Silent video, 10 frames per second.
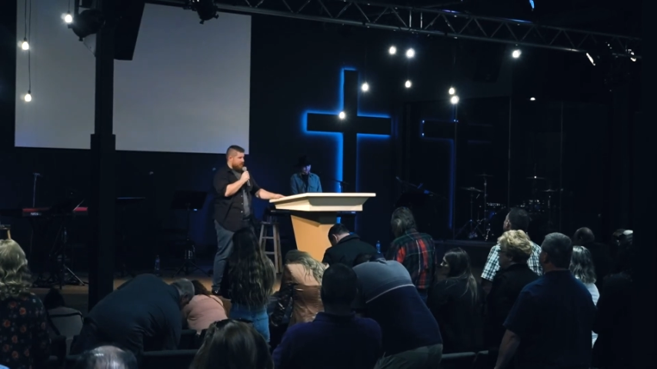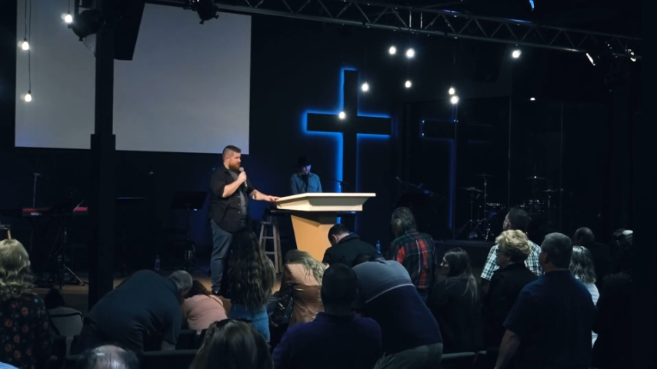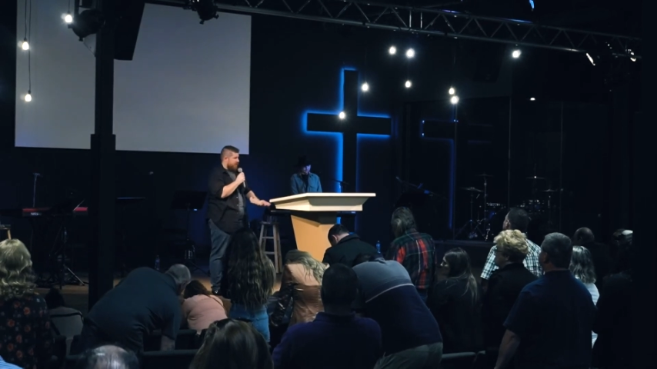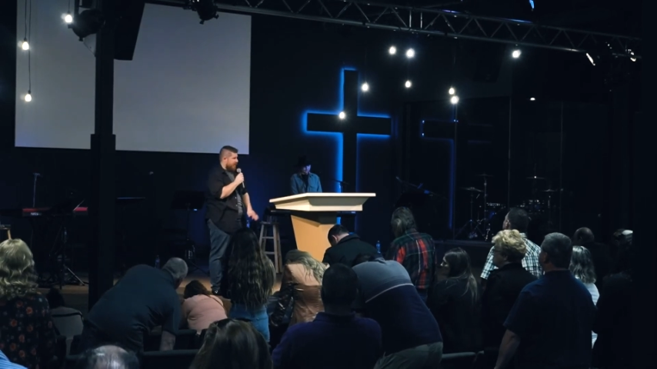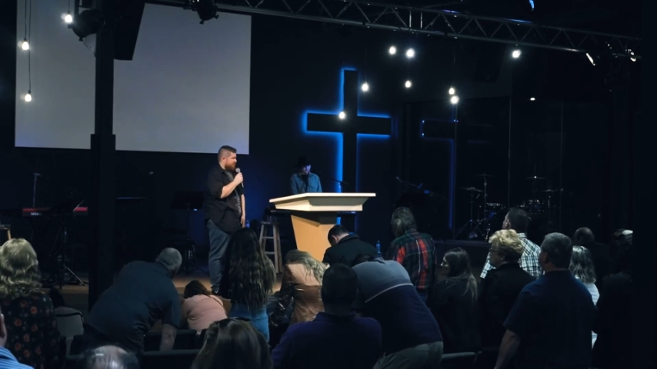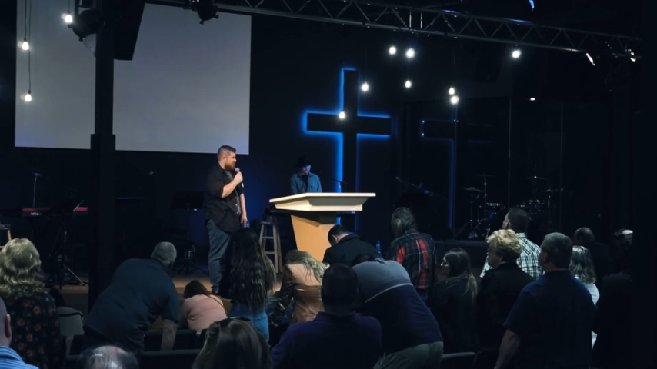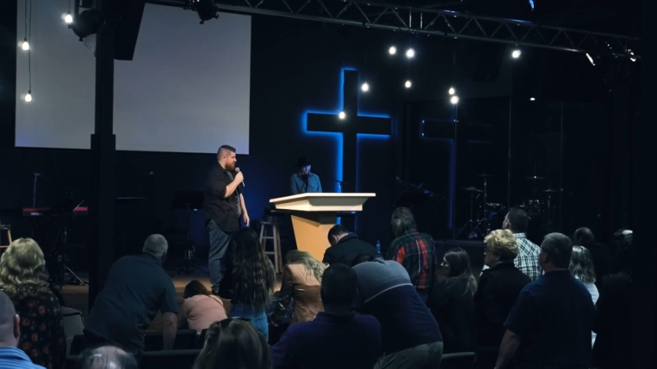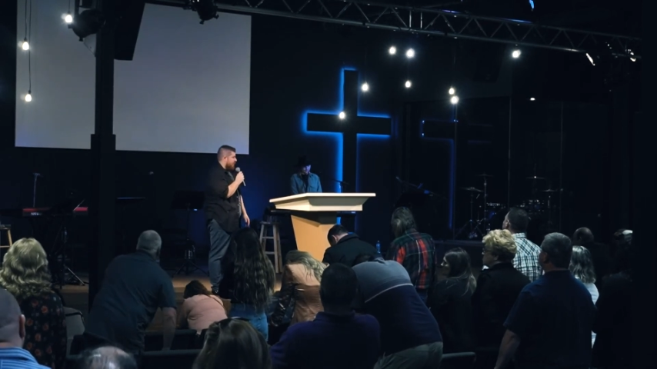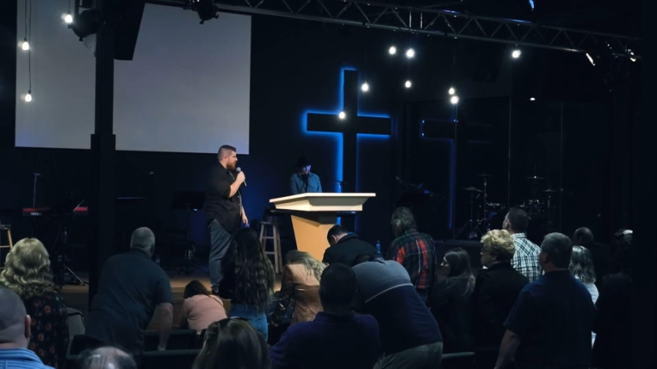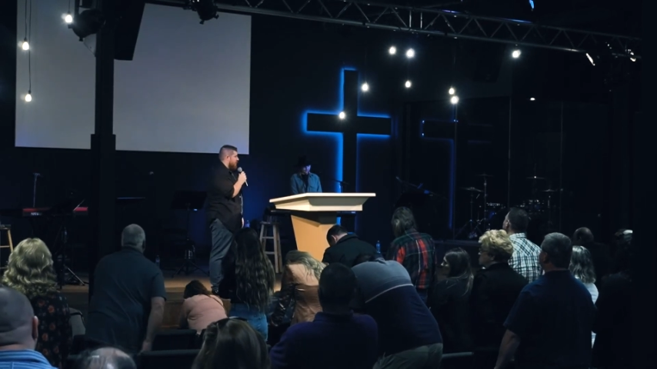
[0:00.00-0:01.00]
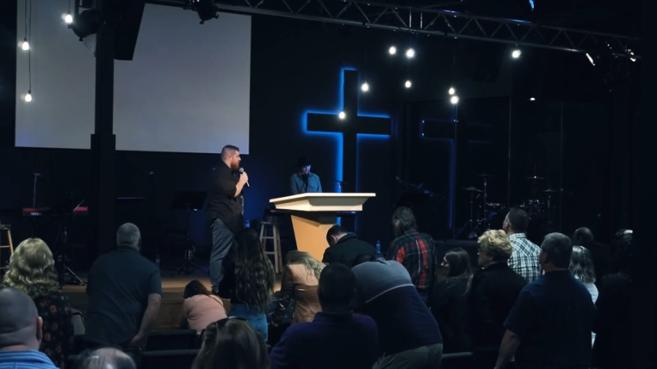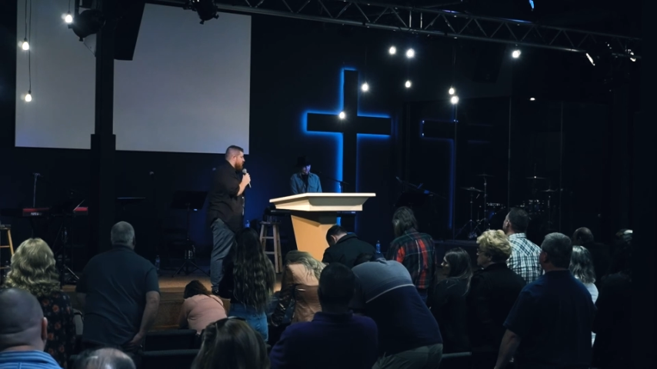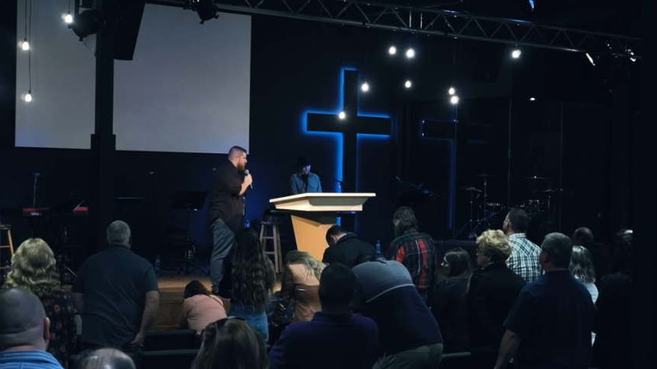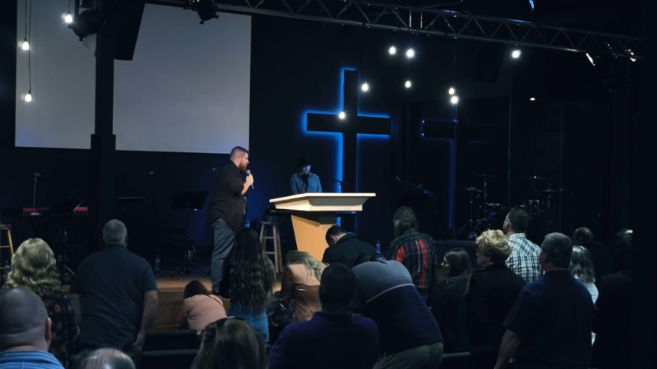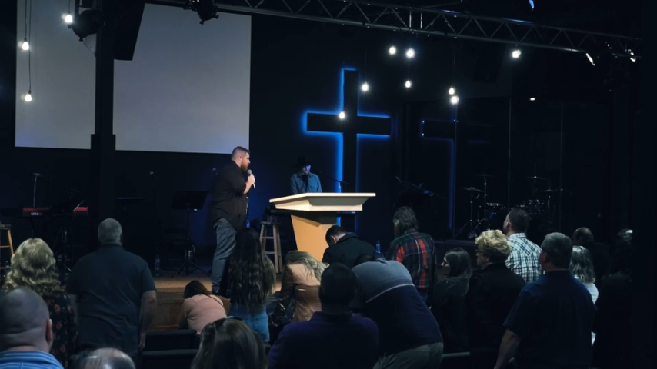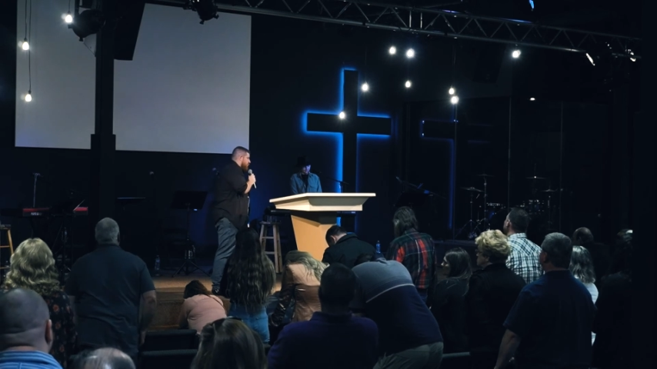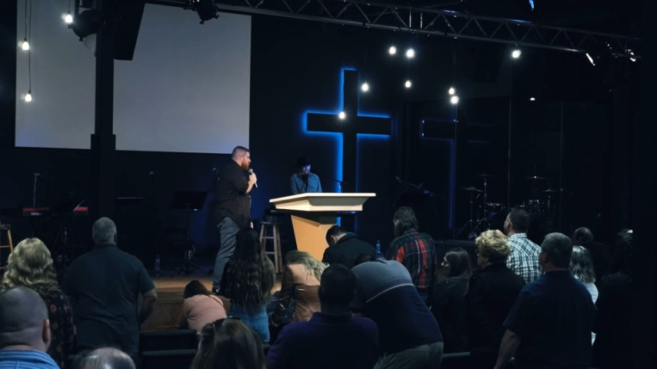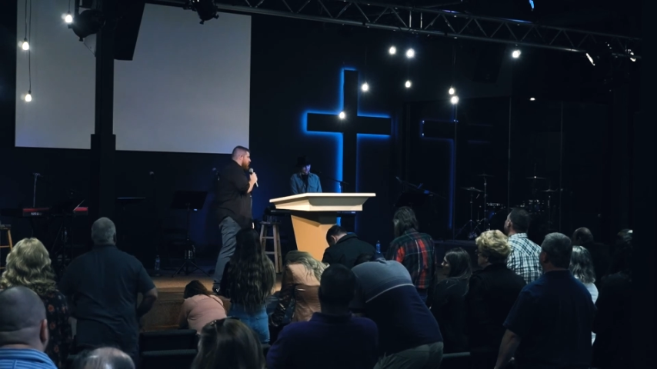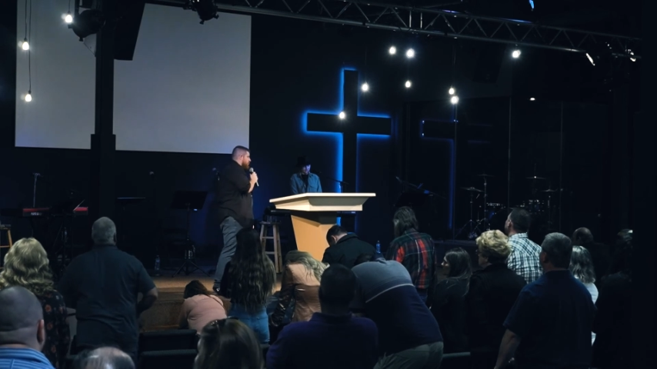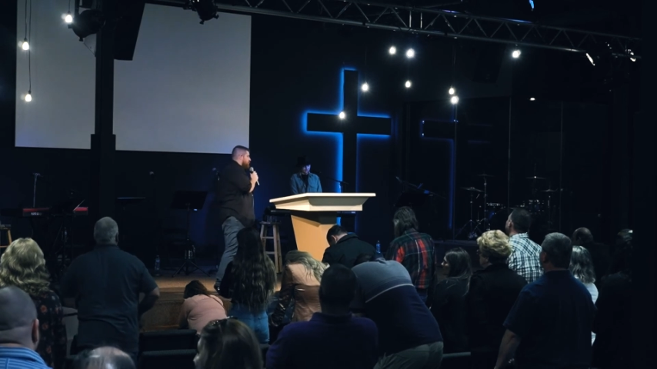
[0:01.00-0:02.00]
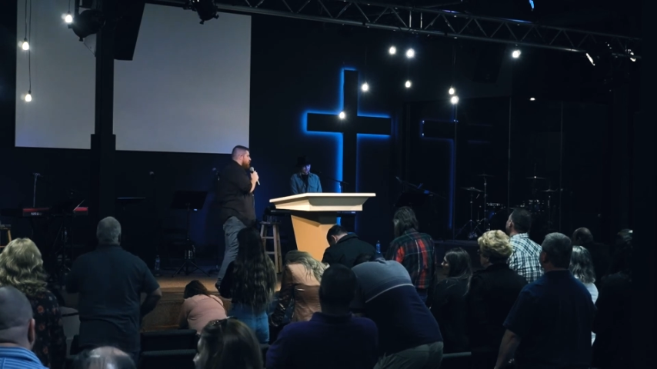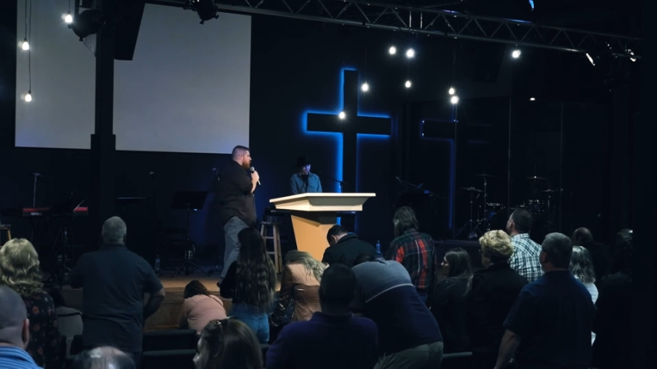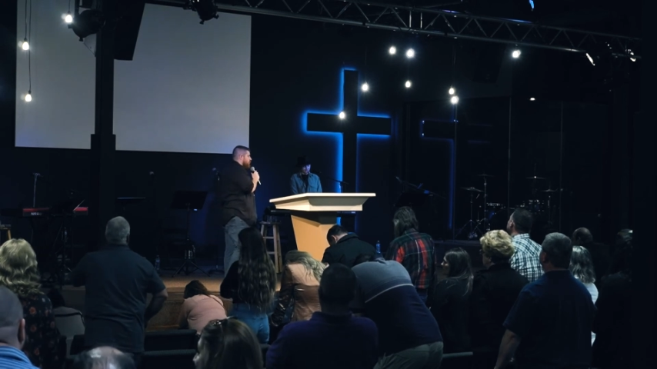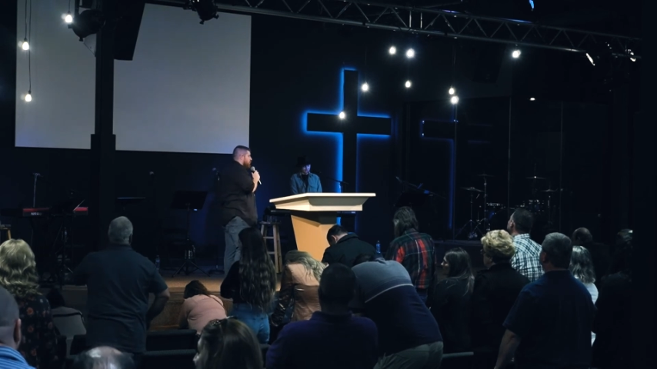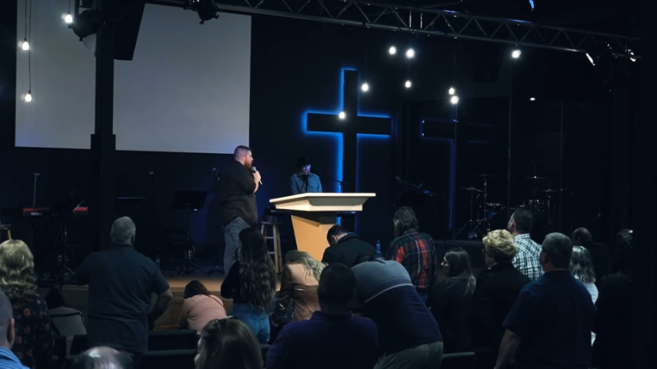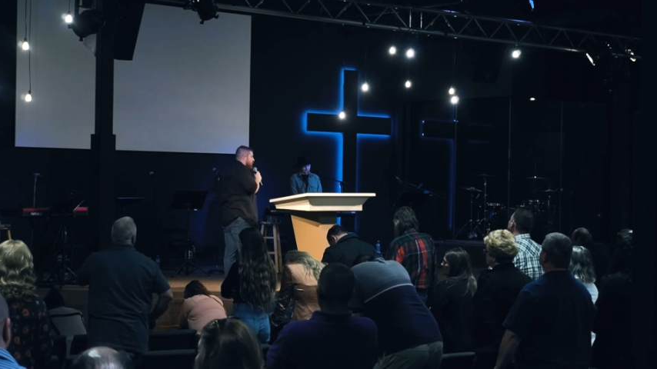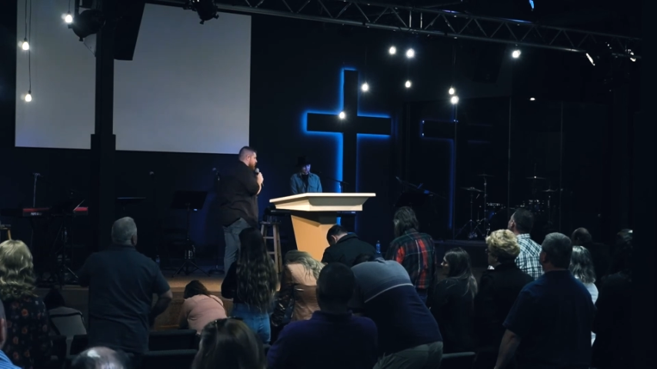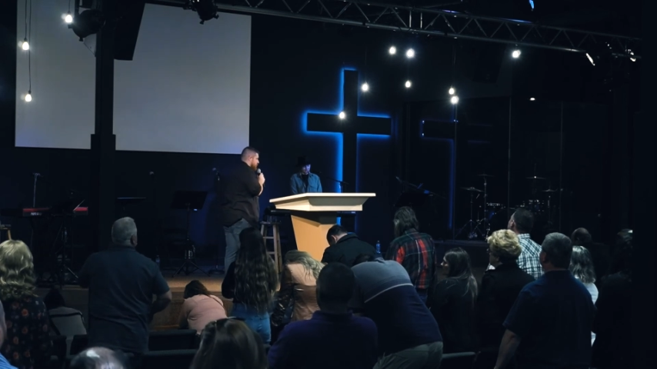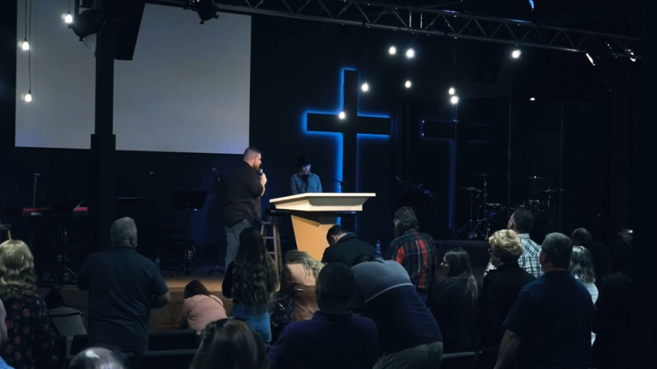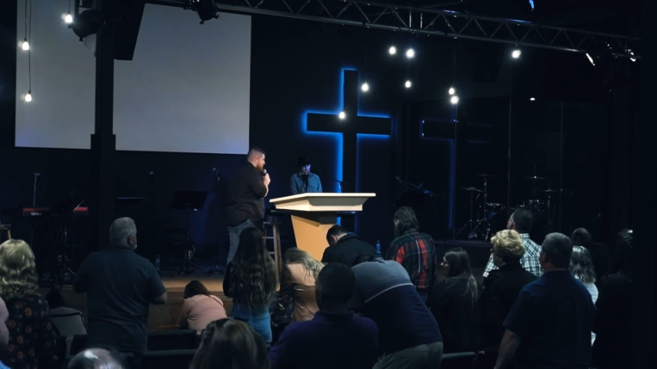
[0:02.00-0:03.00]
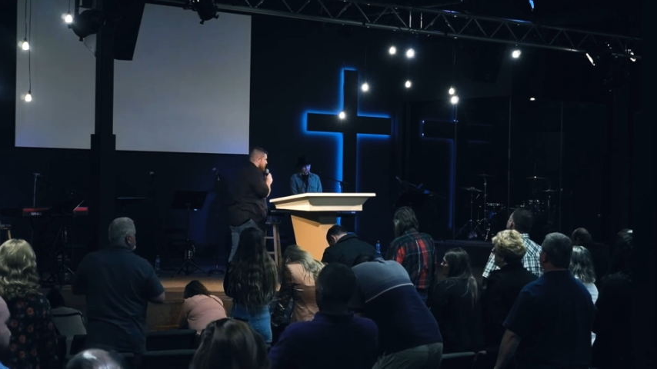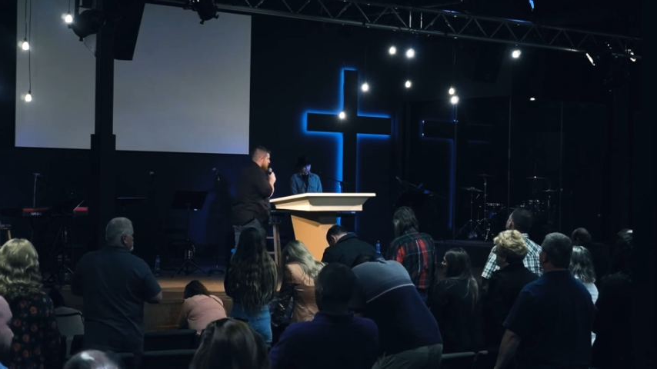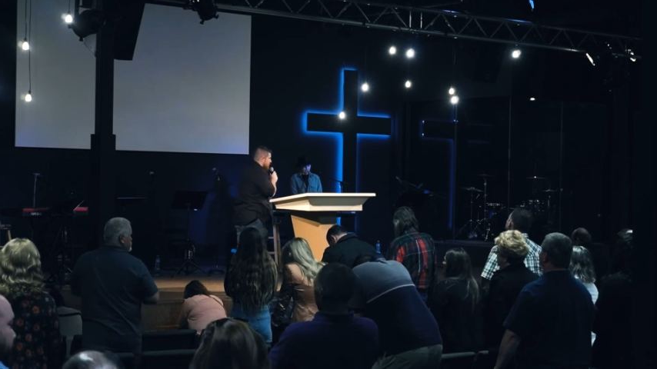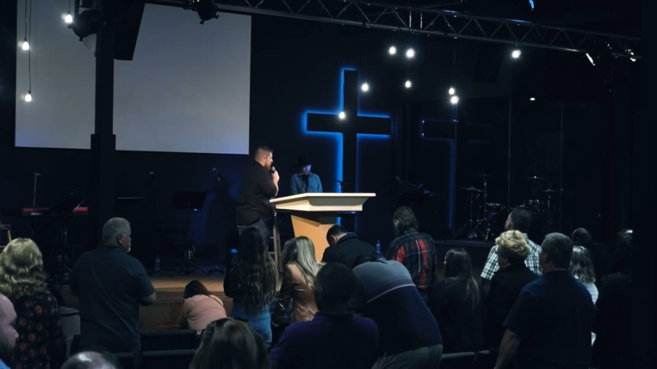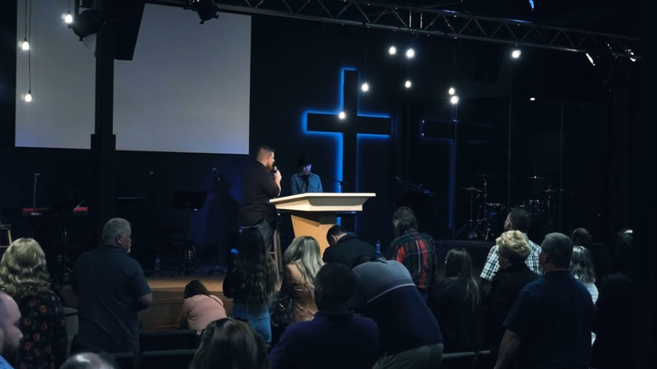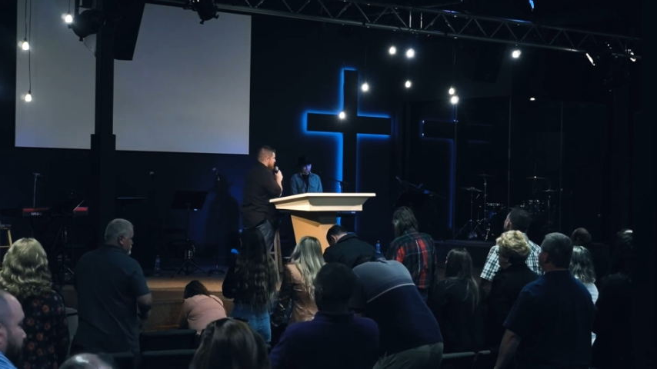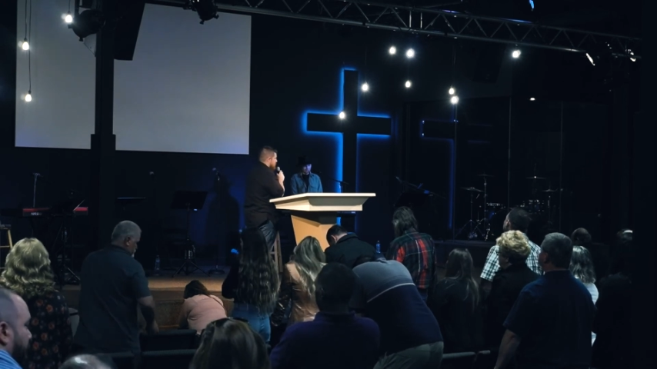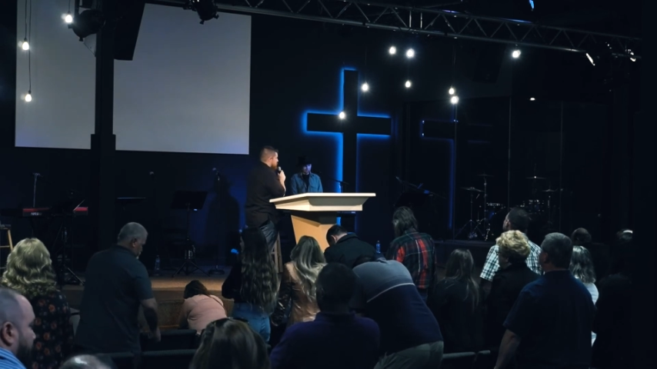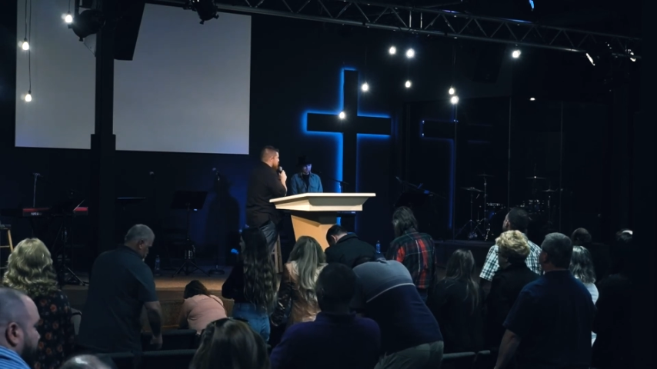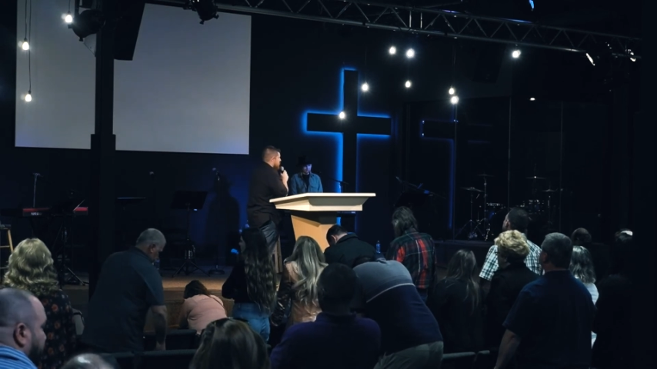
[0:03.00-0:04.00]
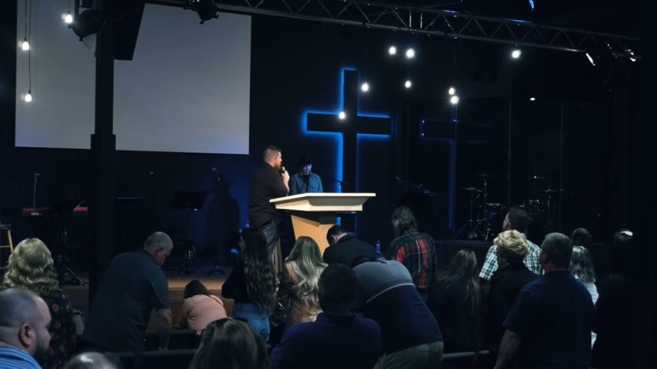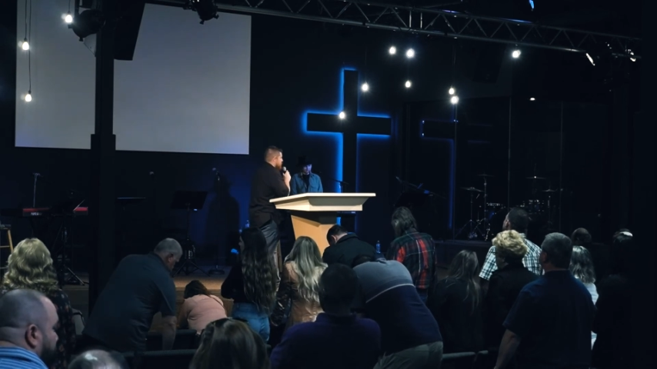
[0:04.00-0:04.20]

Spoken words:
(no speaker visible)